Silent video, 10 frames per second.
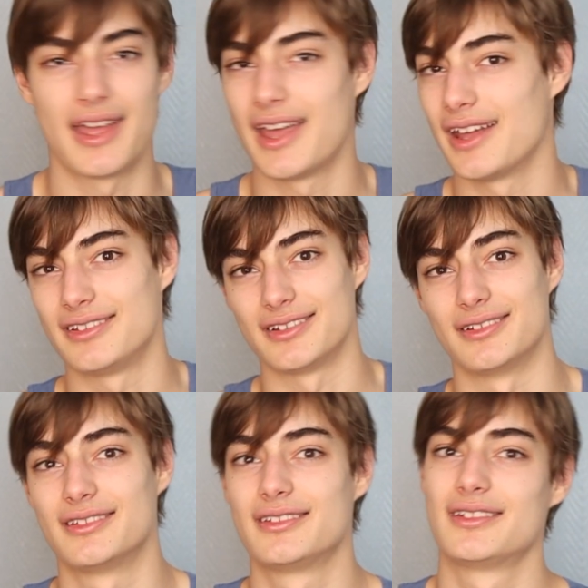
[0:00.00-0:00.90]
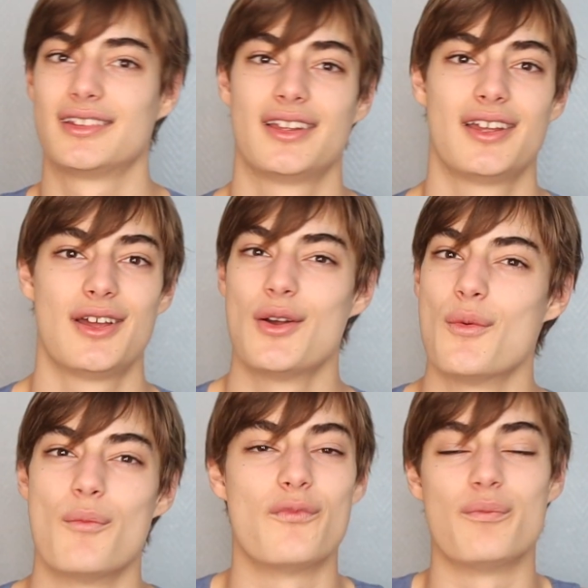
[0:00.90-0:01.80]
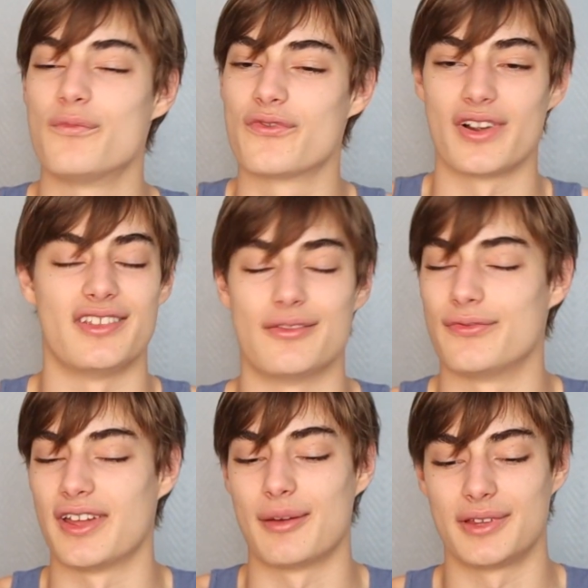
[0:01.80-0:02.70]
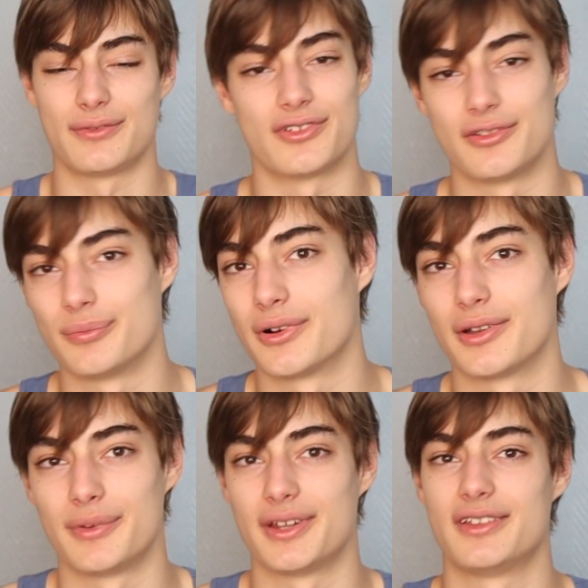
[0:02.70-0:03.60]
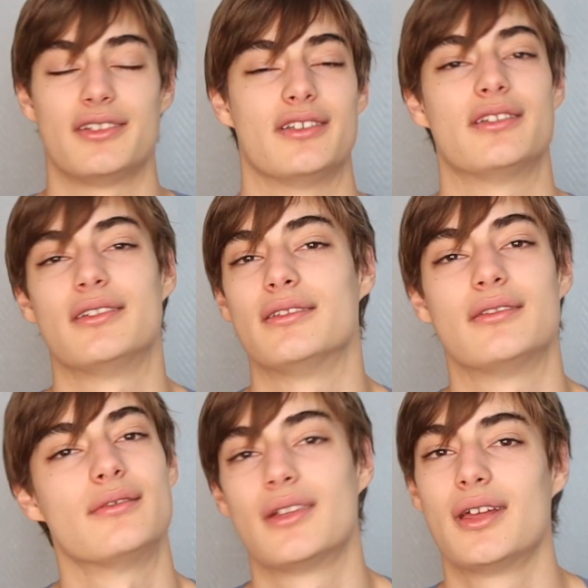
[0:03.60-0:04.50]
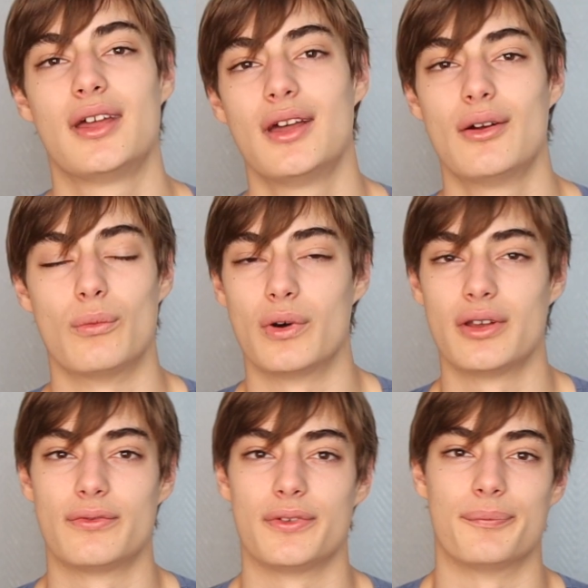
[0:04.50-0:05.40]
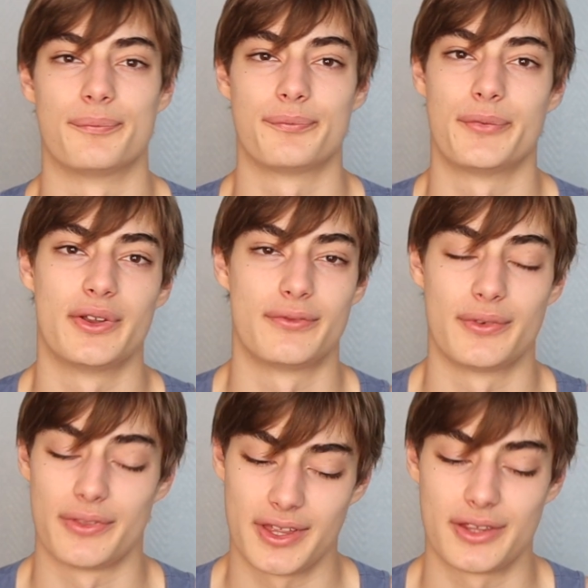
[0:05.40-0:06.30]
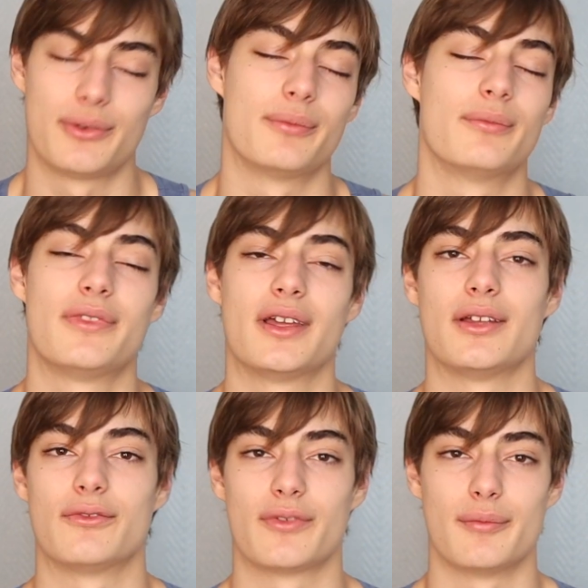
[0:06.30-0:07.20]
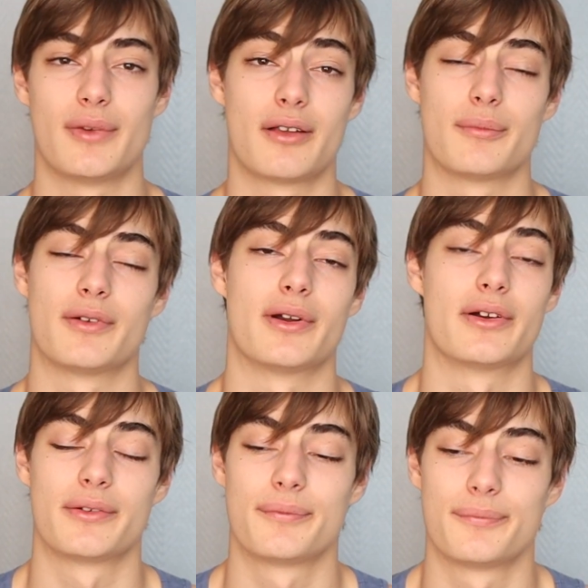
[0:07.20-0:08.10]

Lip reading: agents, friends and family for supporting me. It's just wonderful. Thank you from the bottom of my heart.